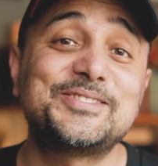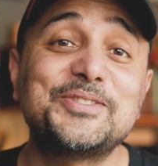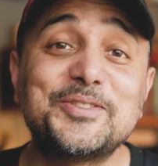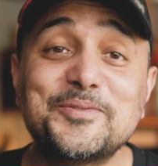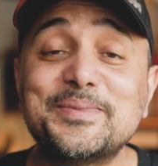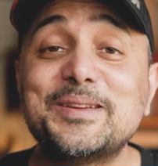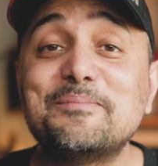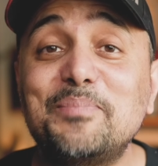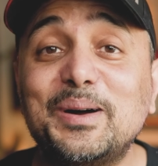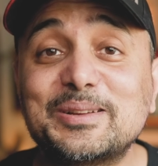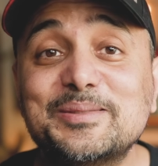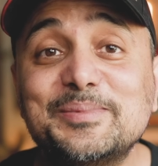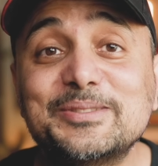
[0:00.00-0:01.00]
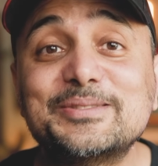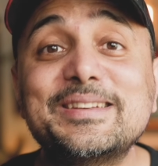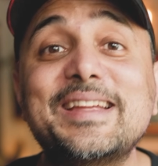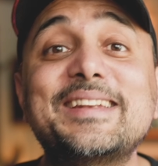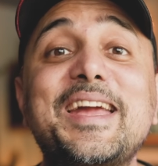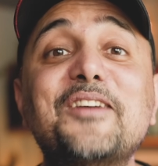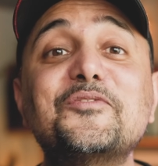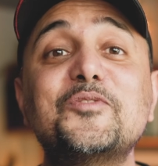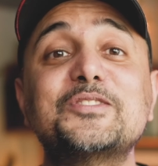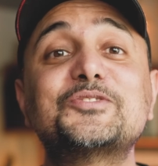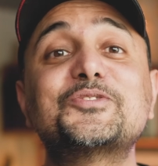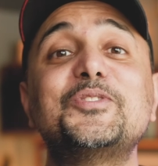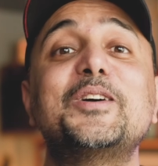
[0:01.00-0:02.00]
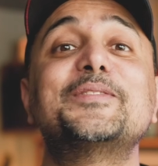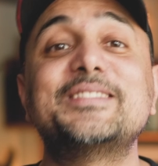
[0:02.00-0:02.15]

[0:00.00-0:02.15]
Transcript: so it'd be impossible to let everyone show off